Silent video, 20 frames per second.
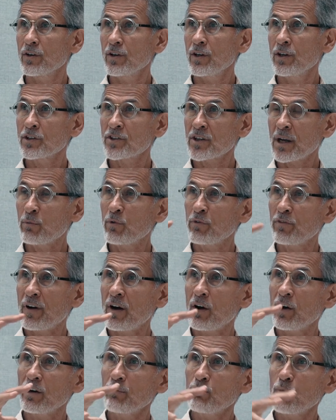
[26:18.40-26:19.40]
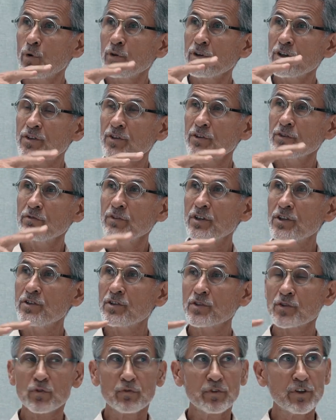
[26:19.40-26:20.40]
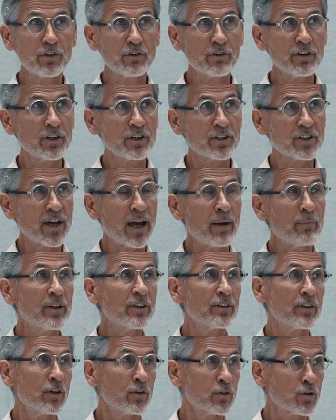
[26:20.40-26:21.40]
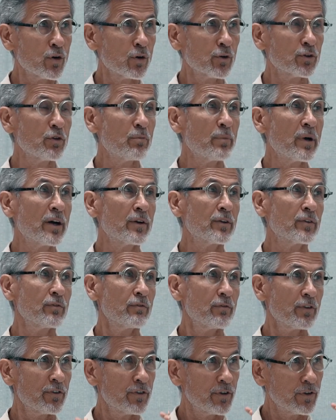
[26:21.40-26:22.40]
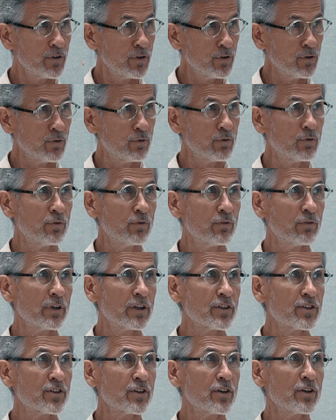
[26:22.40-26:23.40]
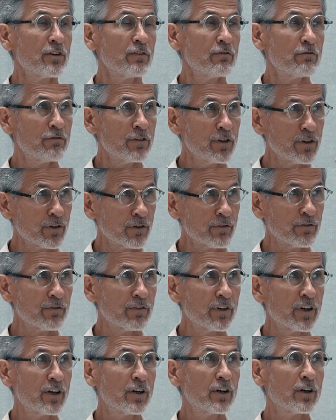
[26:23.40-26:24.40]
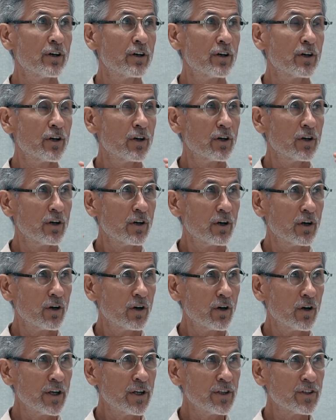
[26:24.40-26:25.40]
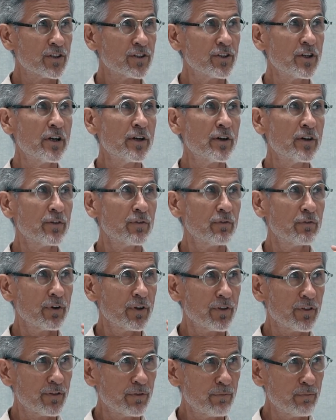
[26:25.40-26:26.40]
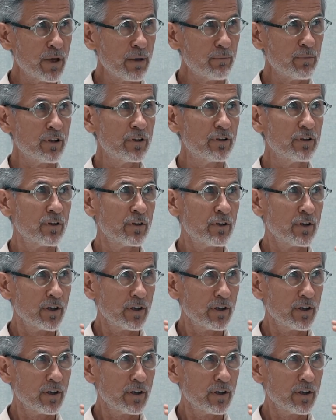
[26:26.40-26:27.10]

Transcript: In some of our more recent videos, we re-examined and talked about it with the new, let's say, verve, instilling it with maybe